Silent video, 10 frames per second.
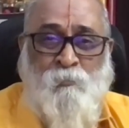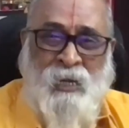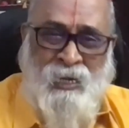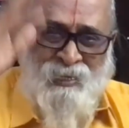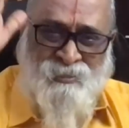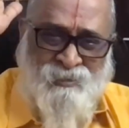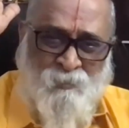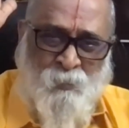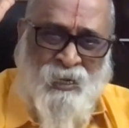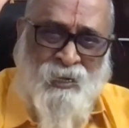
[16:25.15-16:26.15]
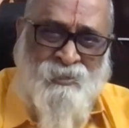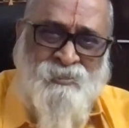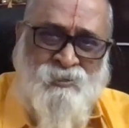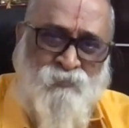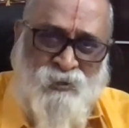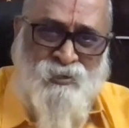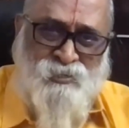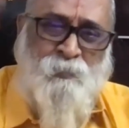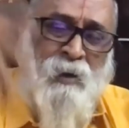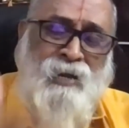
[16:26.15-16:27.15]
Millions and millions of
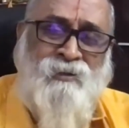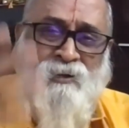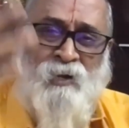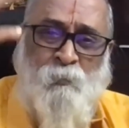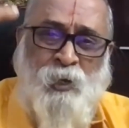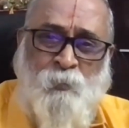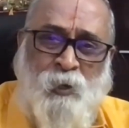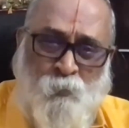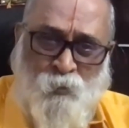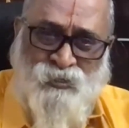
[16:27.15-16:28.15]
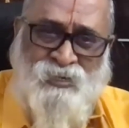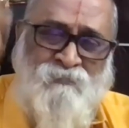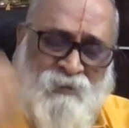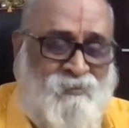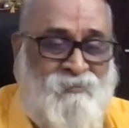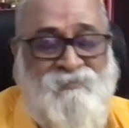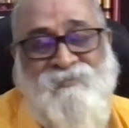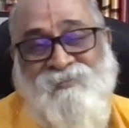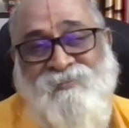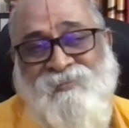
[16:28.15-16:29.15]
years back, that commitment was given